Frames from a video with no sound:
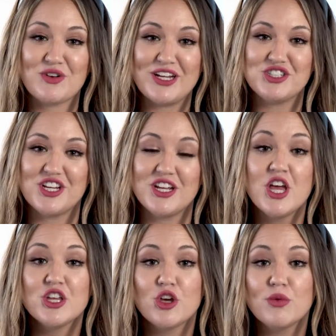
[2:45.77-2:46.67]
question,
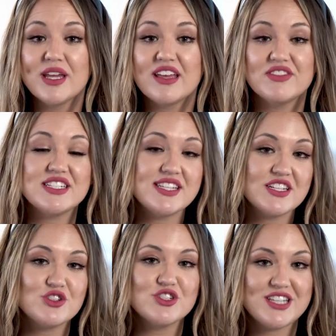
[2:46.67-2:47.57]
you'll be given
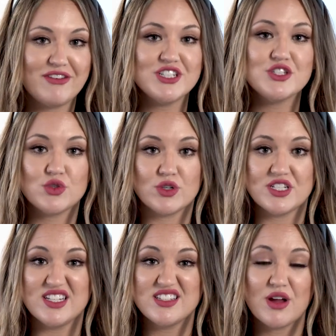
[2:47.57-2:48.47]
6 or 7
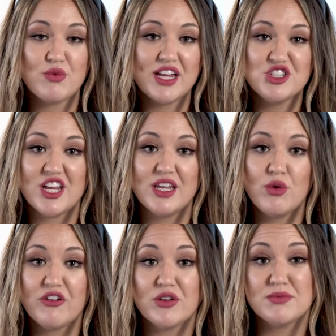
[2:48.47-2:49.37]
sources that range
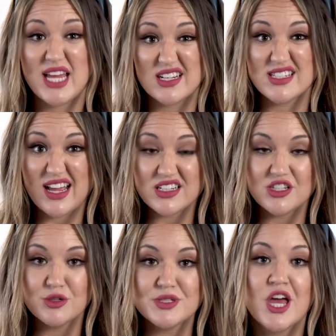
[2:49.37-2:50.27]
anywhere from text
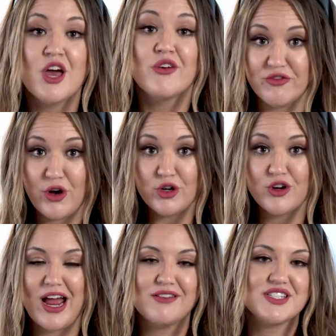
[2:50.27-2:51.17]
excerpts to
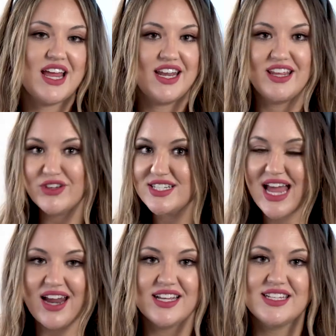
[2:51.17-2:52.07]
photographs and even
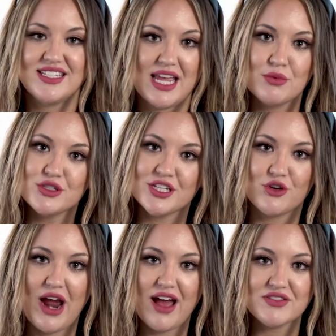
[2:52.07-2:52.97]
data in tables and
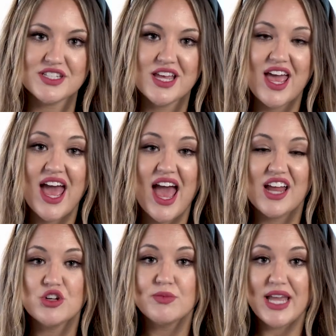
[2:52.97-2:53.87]
graphs.
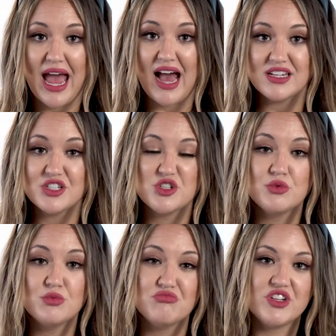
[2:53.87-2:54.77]
And you'll be asked
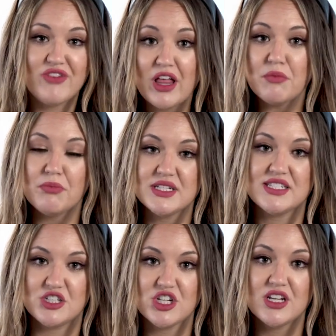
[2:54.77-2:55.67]
to develop a
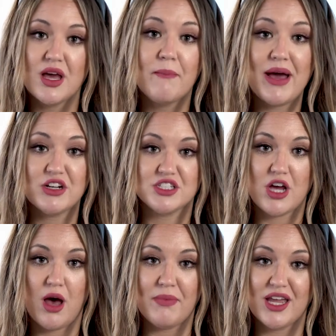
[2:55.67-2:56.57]
position about a
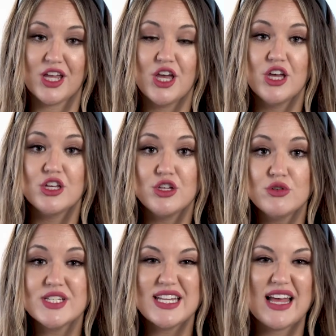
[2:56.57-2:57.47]
topic,
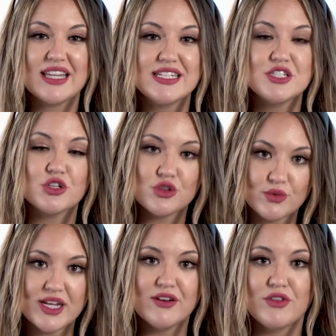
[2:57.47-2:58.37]
using at least
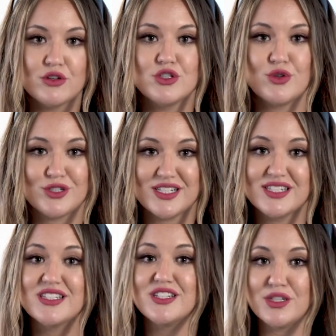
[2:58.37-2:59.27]
3 of those sources
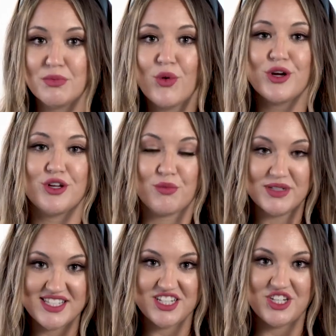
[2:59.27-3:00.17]
to support your
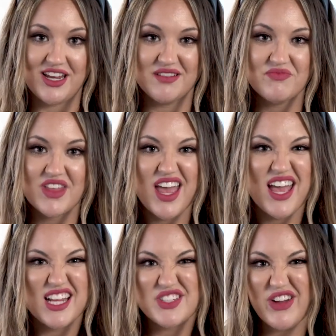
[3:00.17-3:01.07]
position.
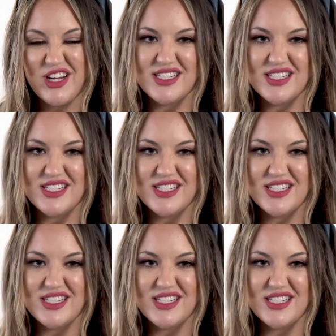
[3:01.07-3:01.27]
It's very